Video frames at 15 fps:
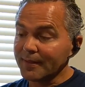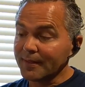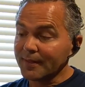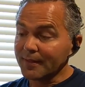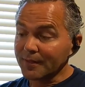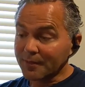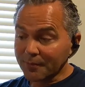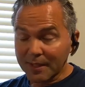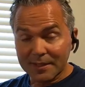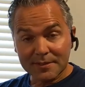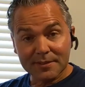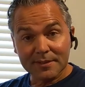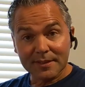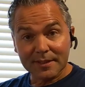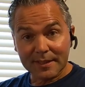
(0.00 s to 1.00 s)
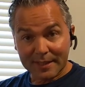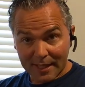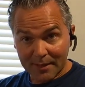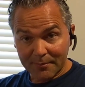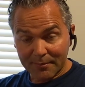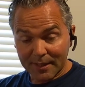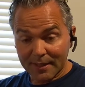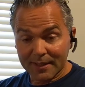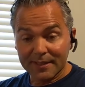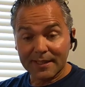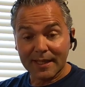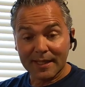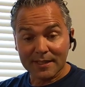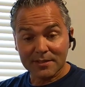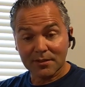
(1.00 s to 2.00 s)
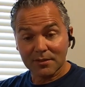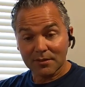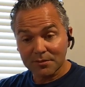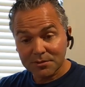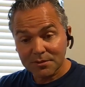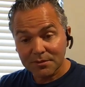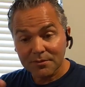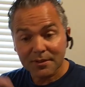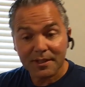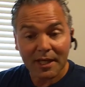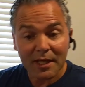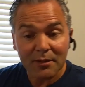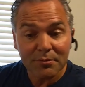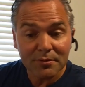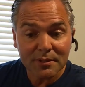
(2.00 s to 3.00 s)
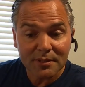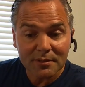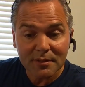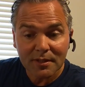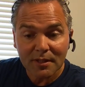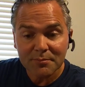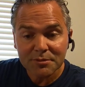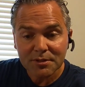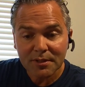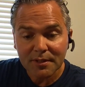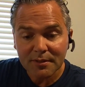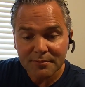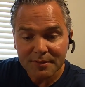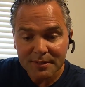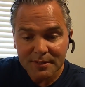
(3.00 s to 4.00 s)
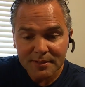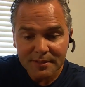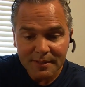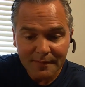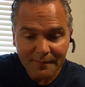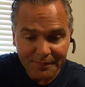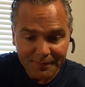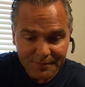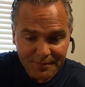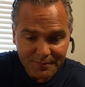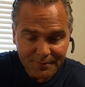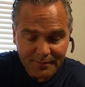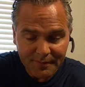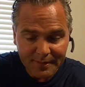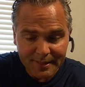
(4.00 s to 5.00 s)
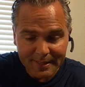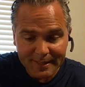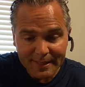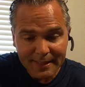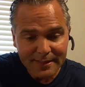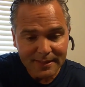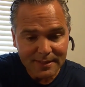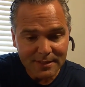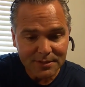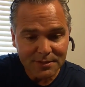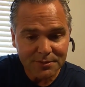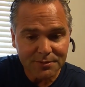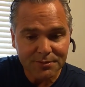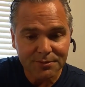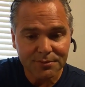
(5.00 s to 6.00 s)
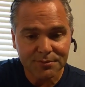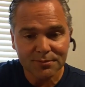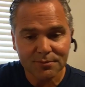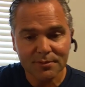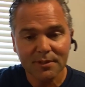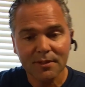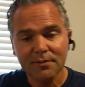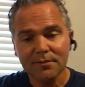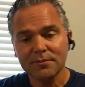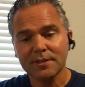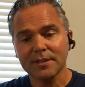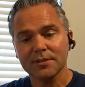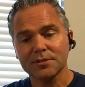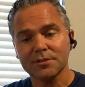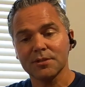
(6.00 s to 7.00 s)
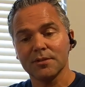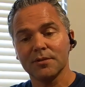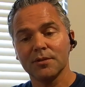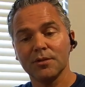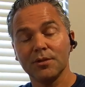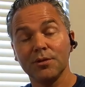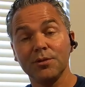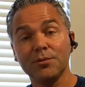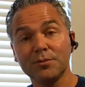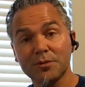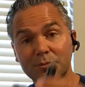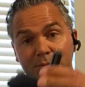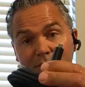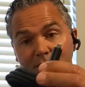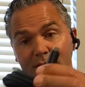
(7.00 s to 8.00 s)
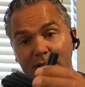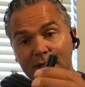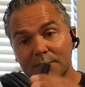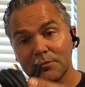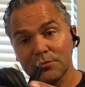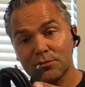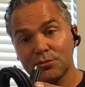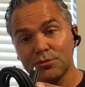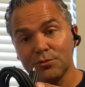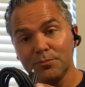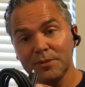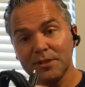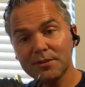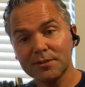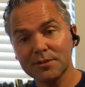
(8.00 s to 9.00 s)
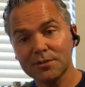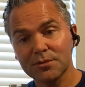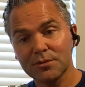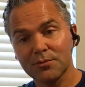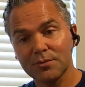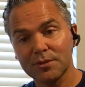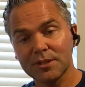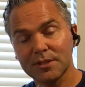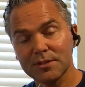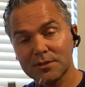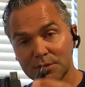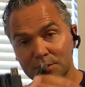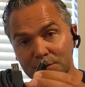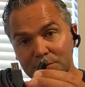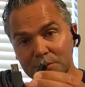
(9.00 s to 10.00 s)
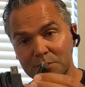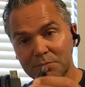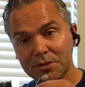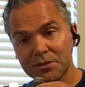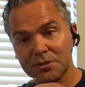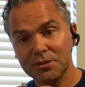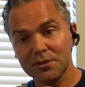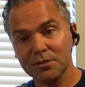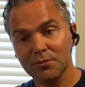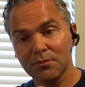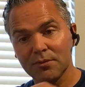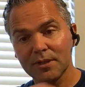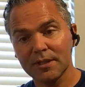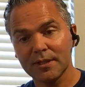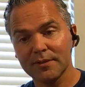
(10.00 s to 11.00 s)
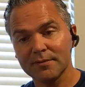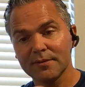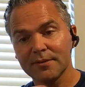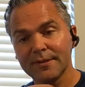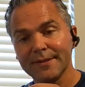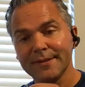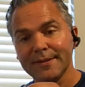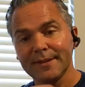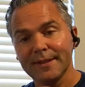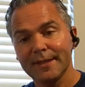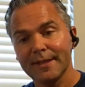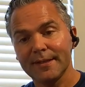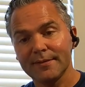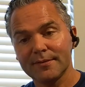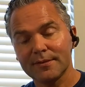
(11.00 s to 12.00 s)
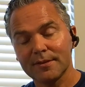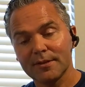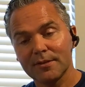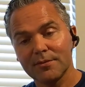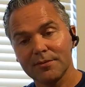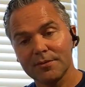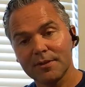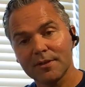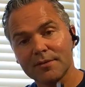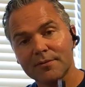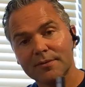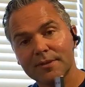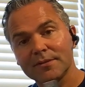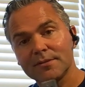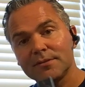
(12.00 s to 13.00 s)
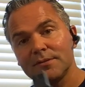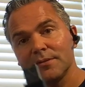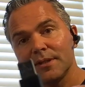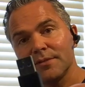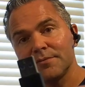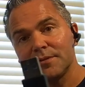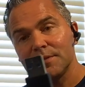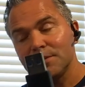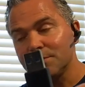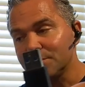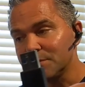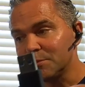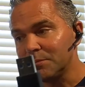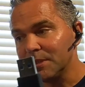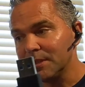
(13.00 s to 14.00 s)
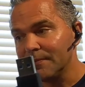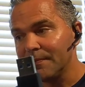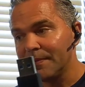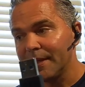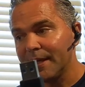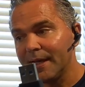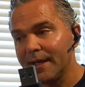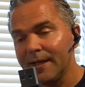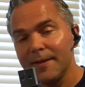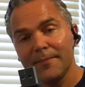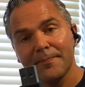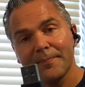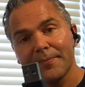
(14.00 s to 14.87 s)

a great camera. It has also a cable that comes along with it. So that is good to know. There's a USB cable, 2 meters, which has USB-C on one end, and on the other end you have the USB-A.